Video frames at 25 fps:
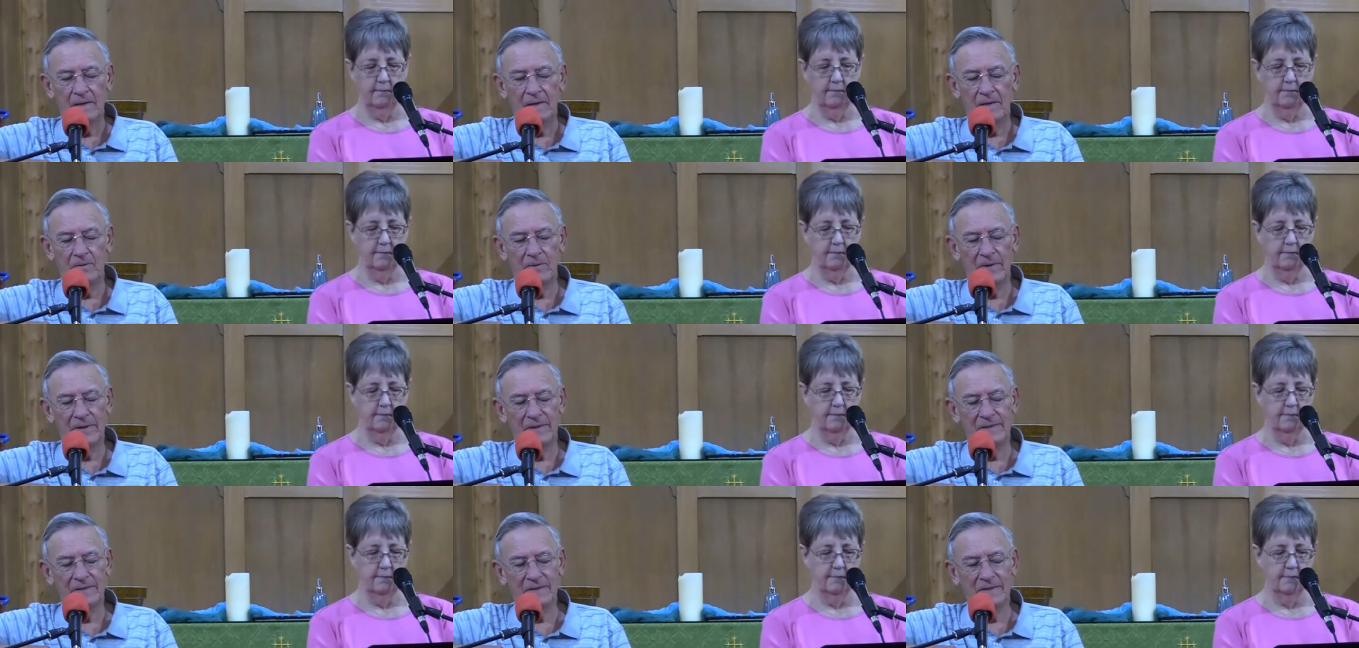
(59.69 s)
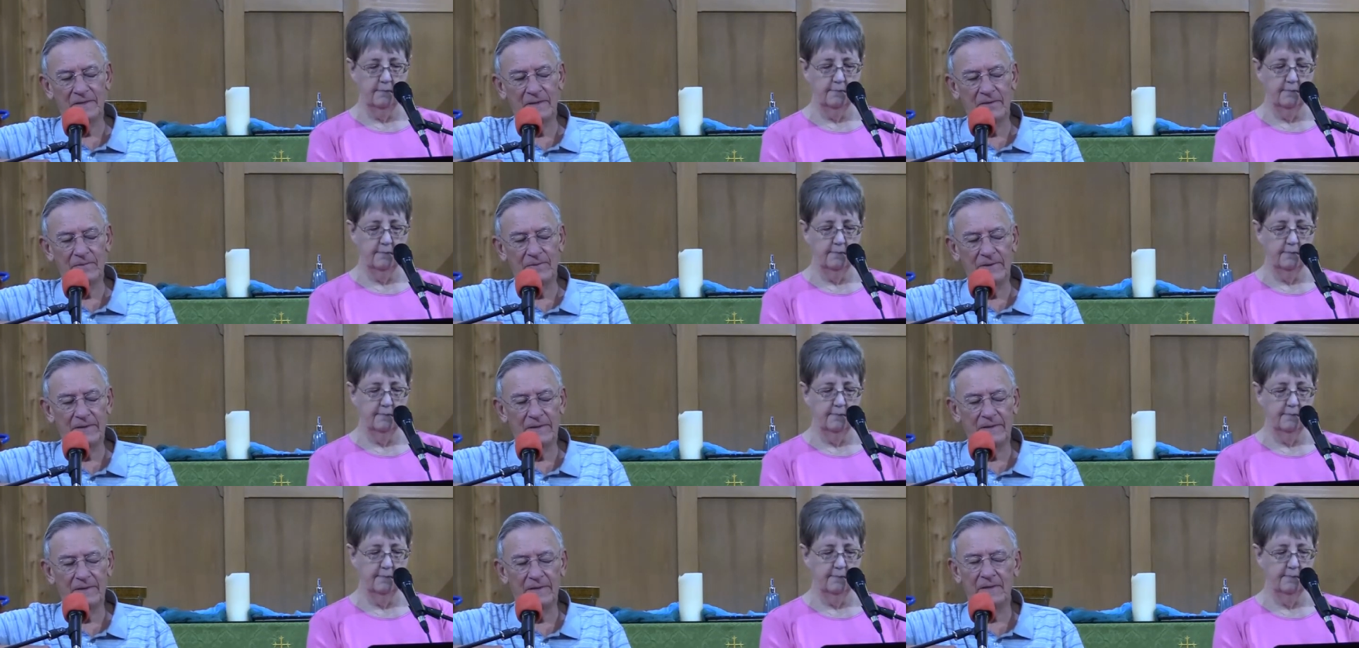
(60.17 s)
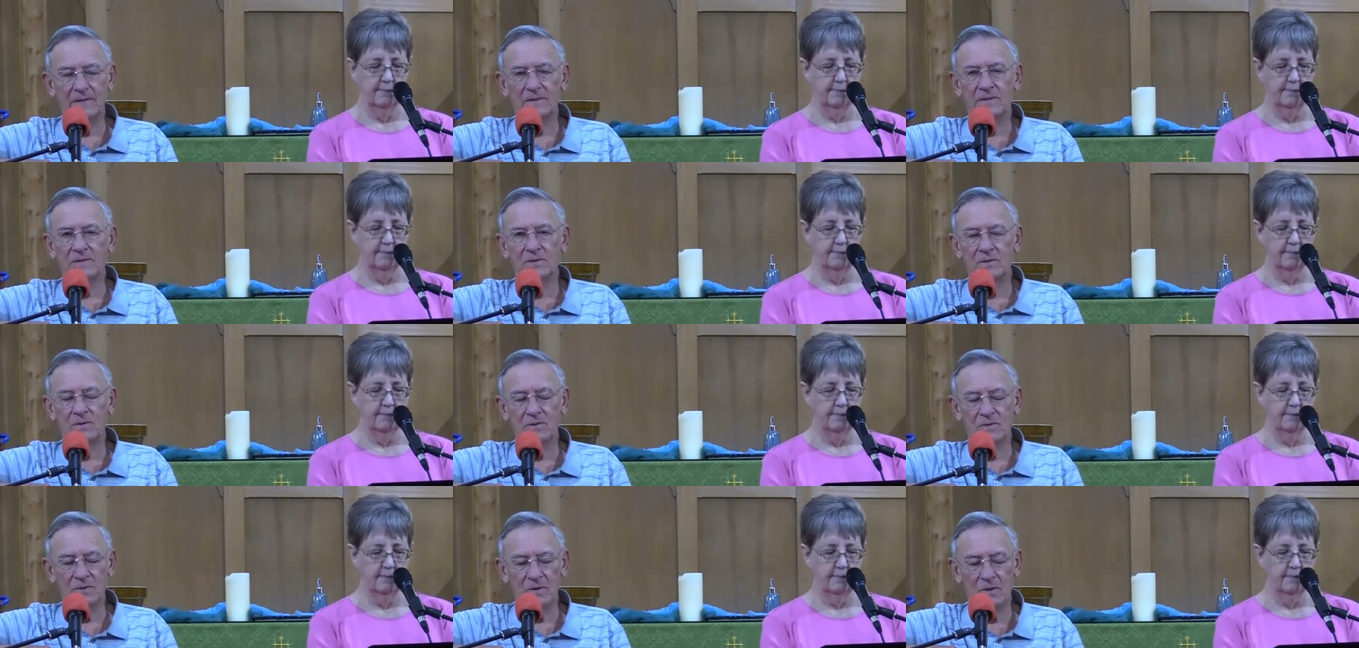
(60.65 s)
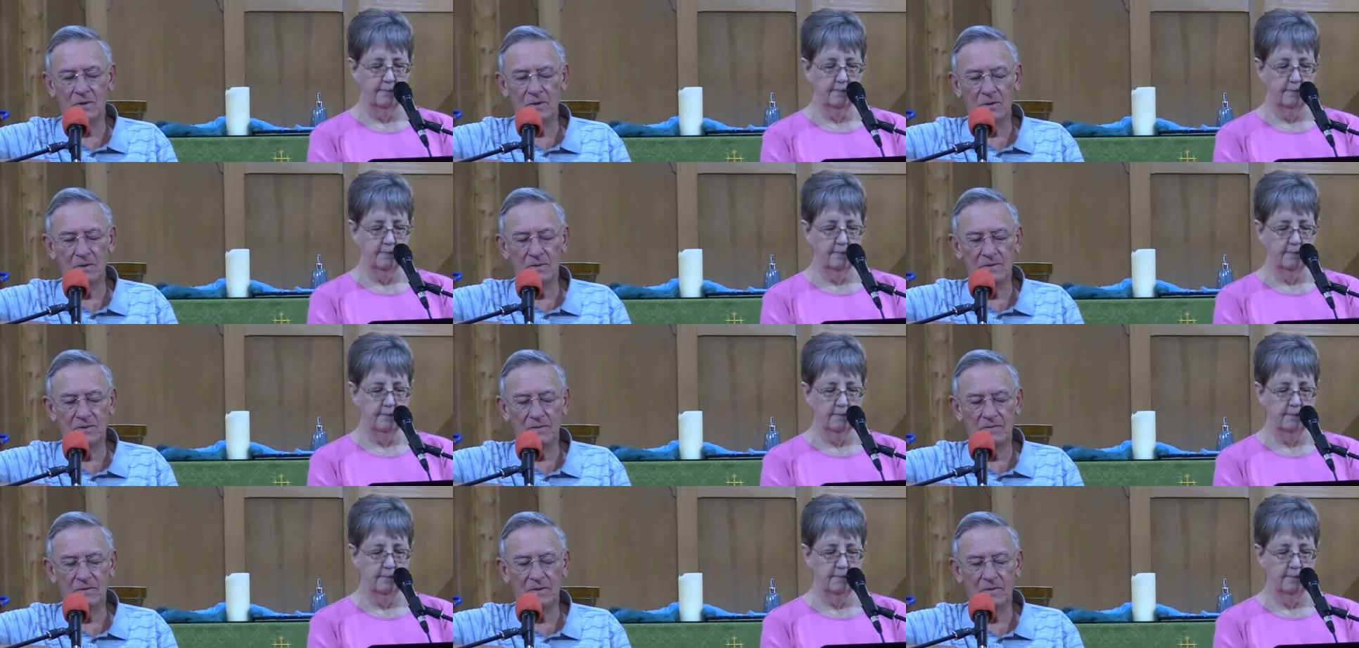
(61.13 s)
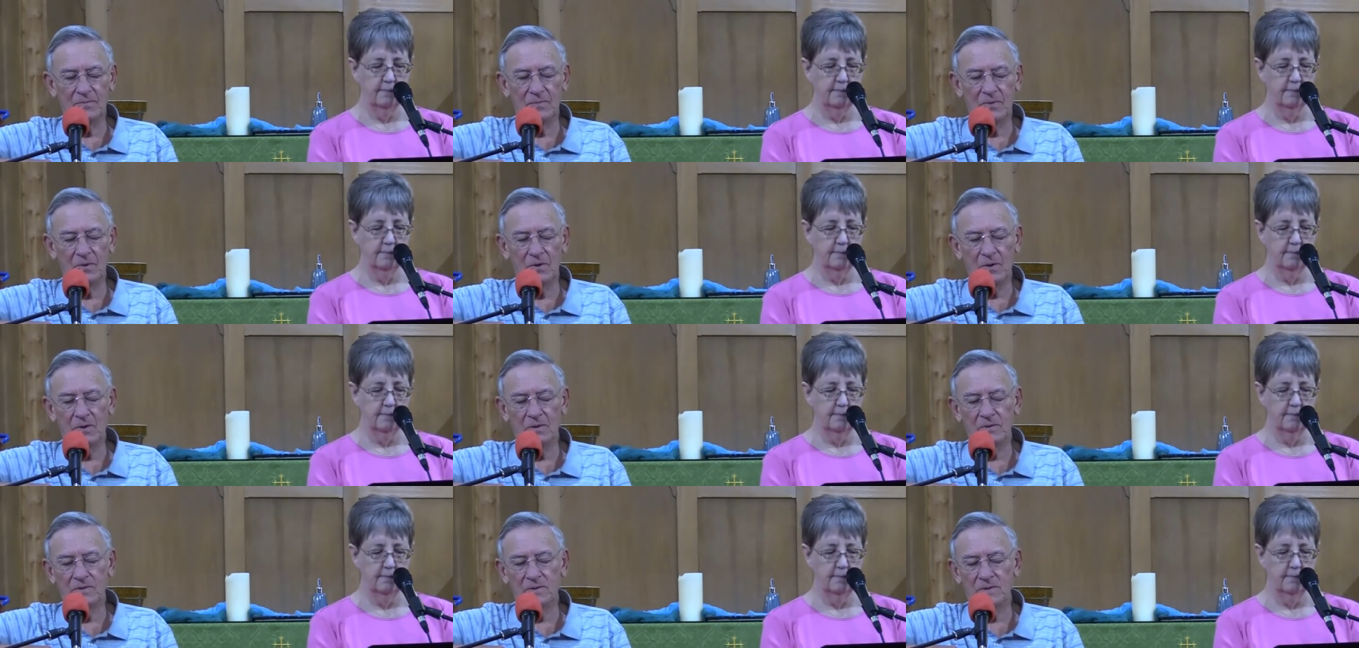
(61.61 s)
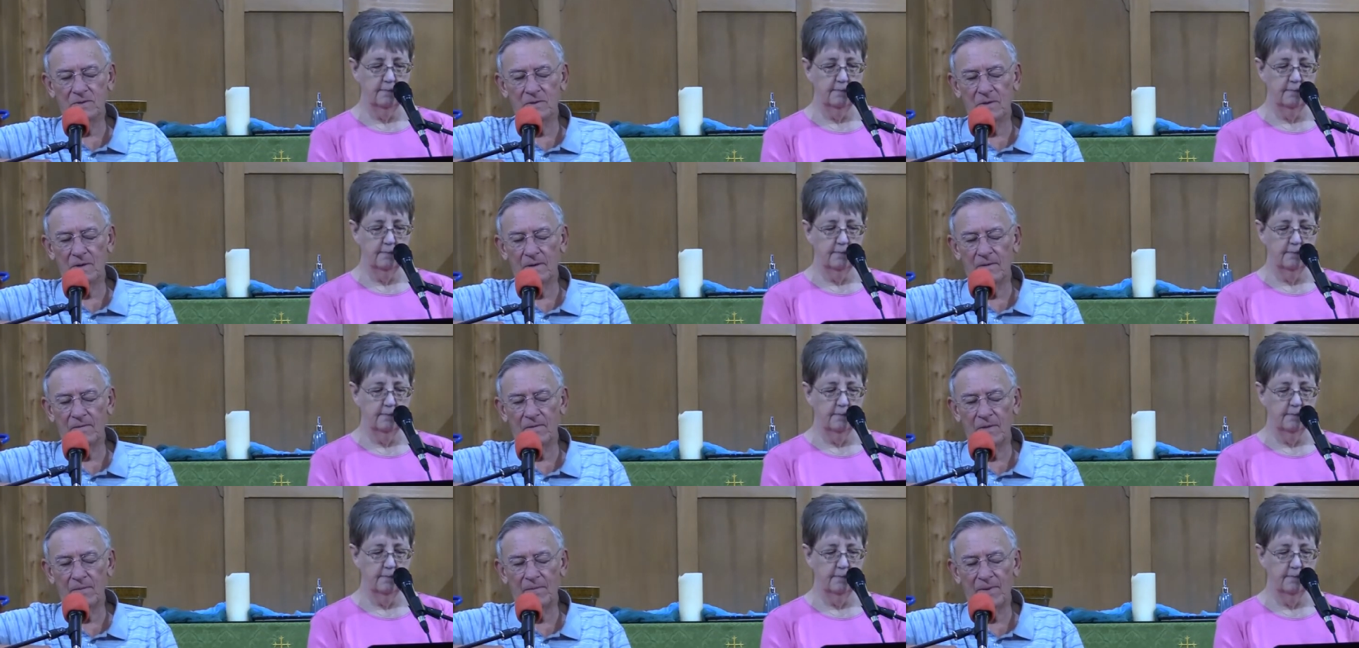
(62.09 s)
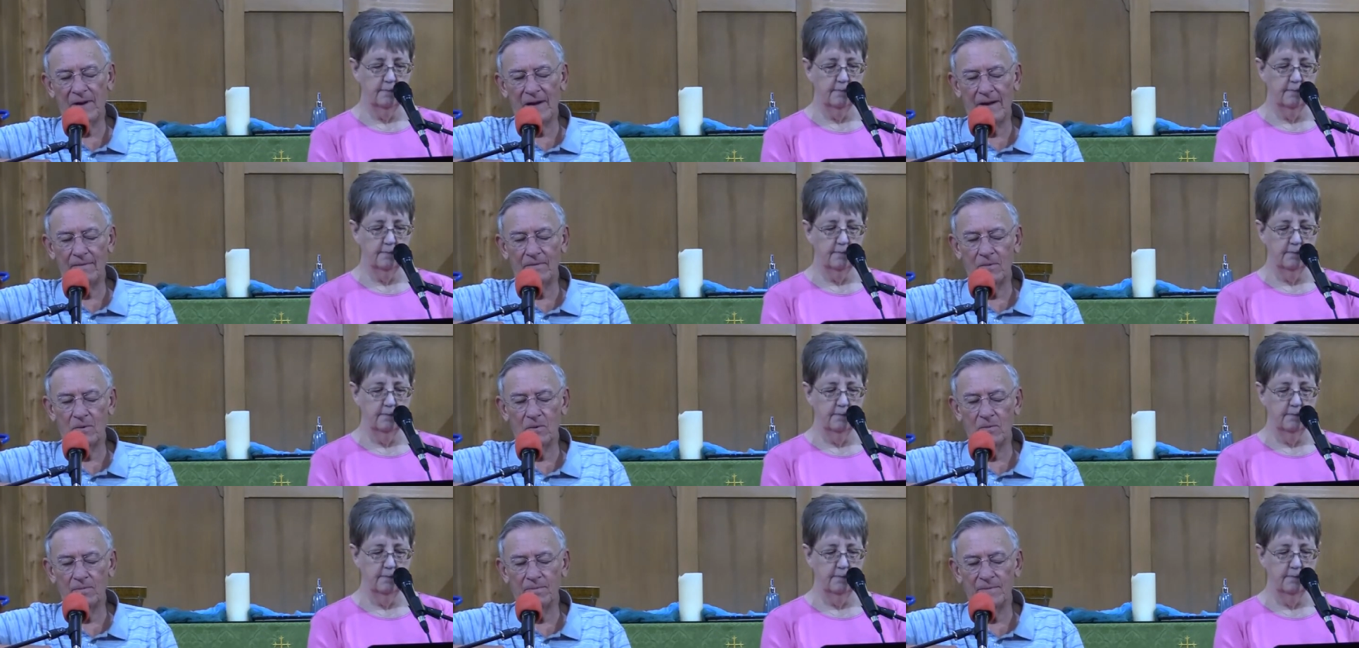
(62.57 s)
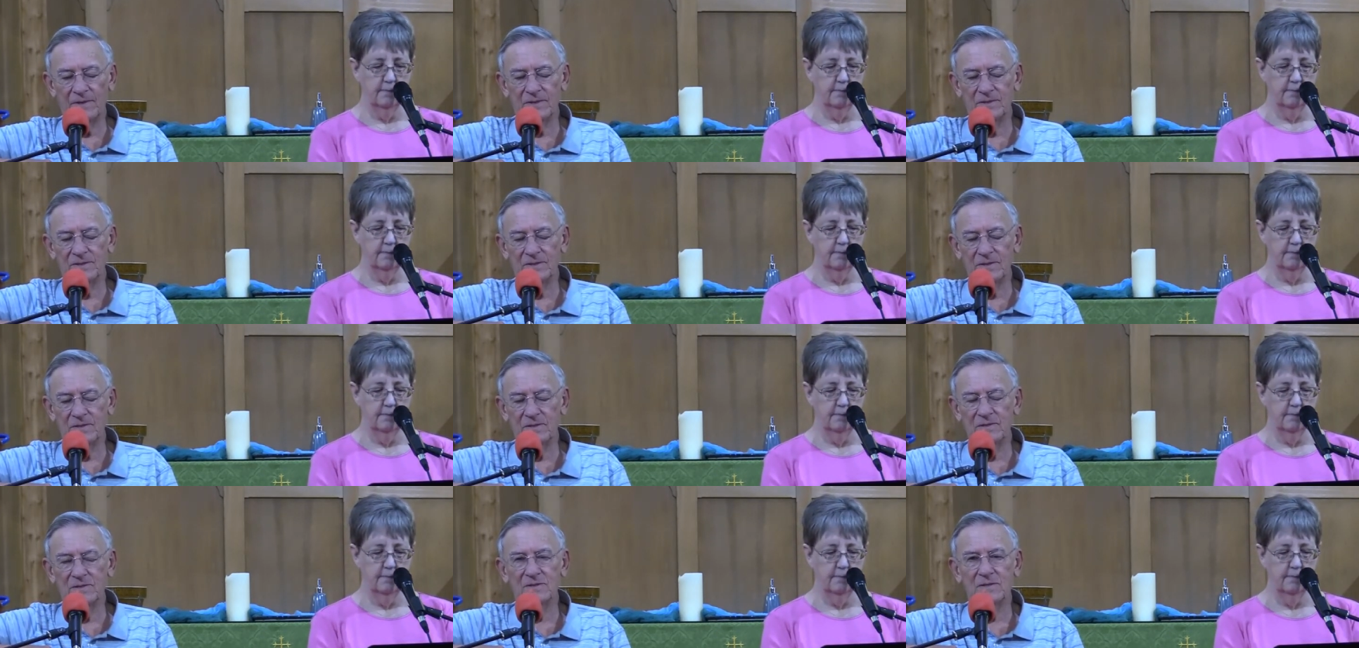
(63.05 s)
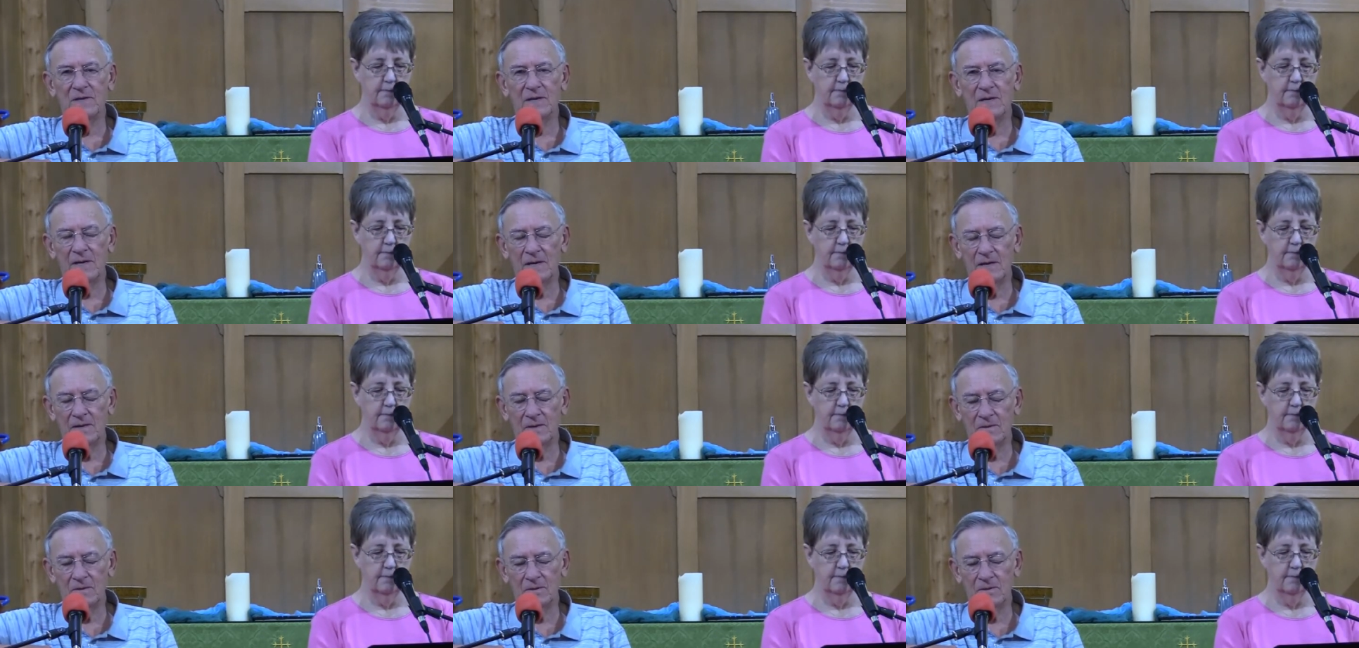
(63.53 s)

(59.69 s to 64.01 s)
Speaker 1: I recently read that two thirds of the books of the Bible mention singing